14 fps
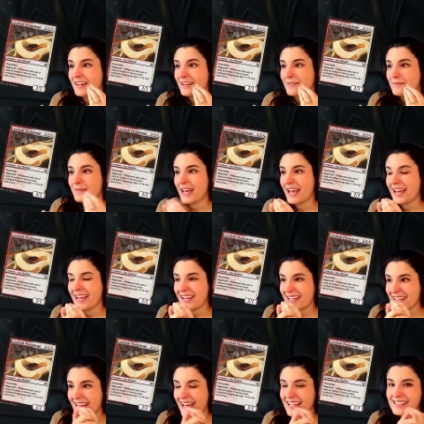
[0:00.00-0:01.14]

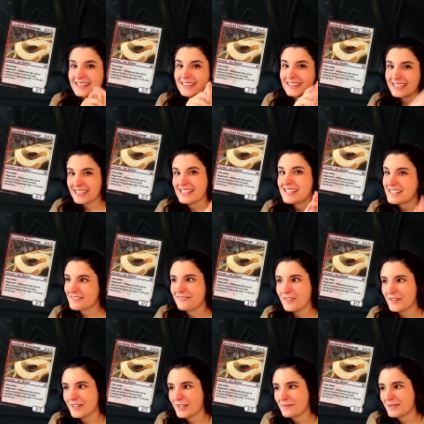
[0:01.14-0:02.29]
Pay at least
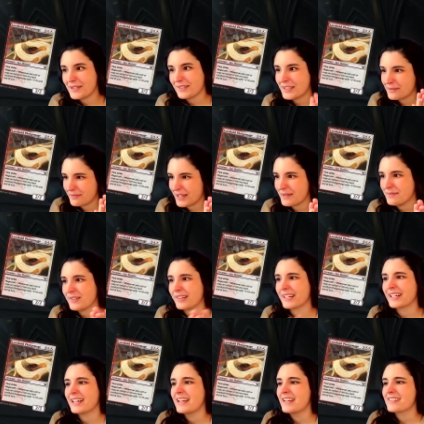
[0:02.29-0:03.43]
4, but you can pay more.
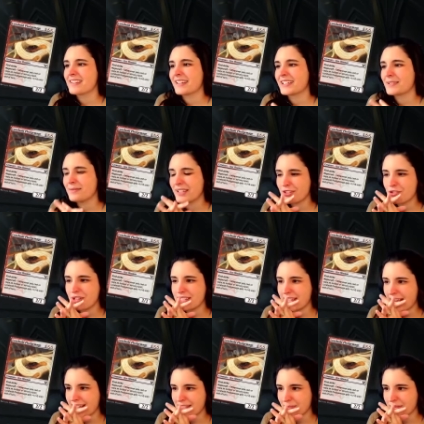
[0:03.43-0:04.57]
Target player draws
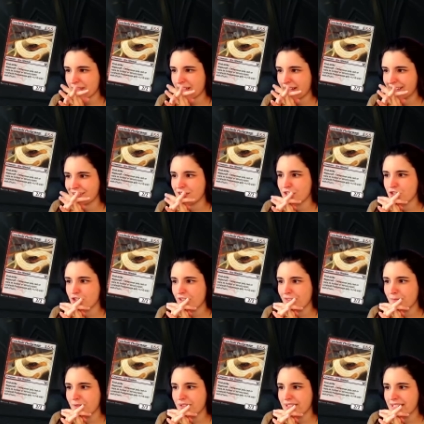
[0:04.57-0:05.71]
X number of cards, shuffle
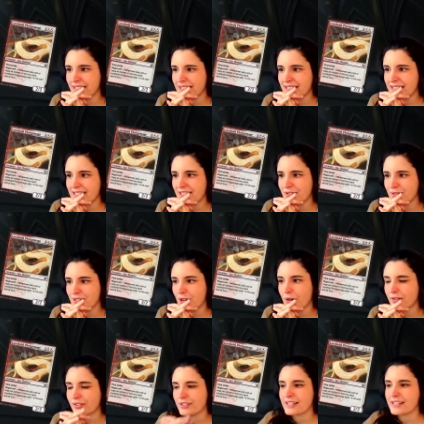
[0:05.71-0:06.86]
Blue Zeniths into its
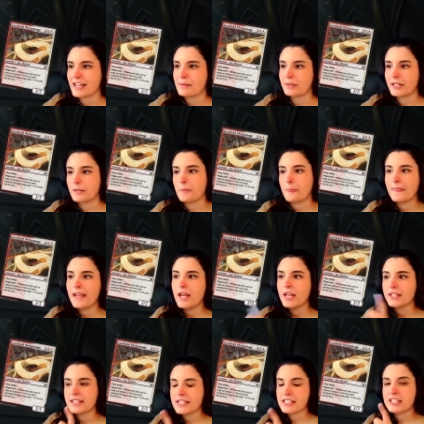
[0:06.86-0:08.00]
owner's library.
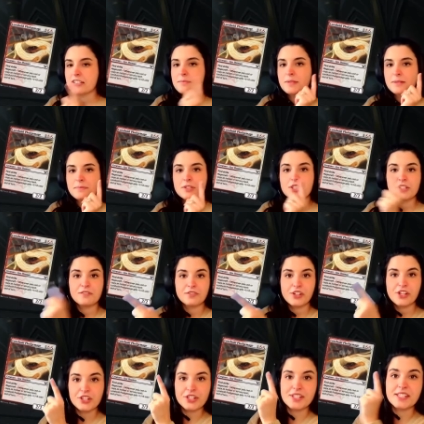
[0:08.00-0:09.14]
This could be good for
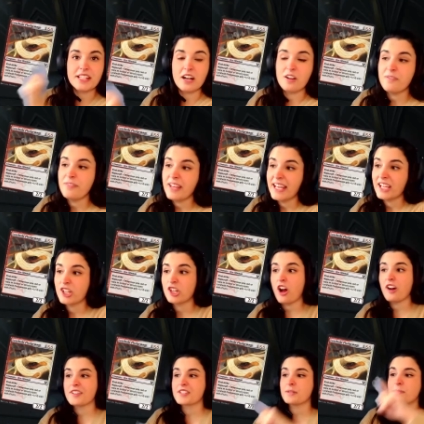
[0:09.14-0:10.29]
yourself. It could
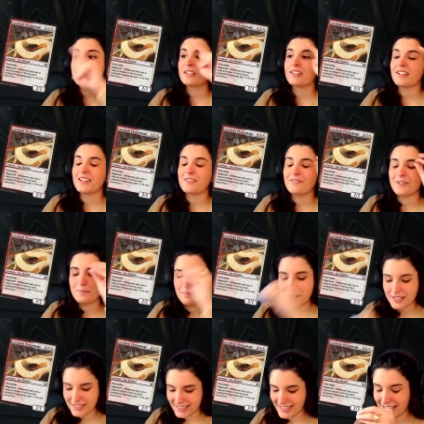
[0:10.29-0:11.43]
also be good for
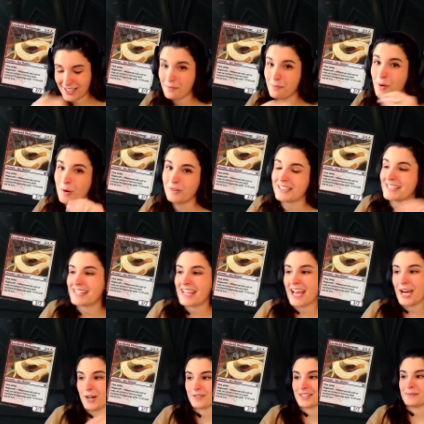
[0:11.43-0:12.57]
milling an opponent
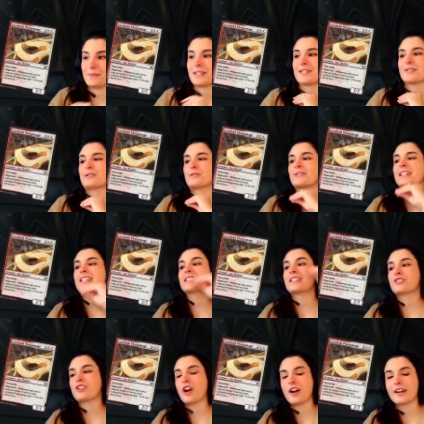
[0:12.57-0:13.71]
out because you get to
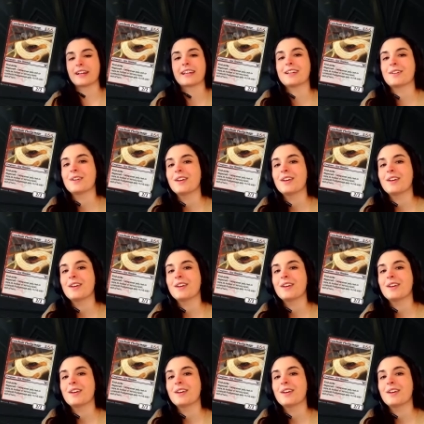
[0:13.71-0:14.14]
target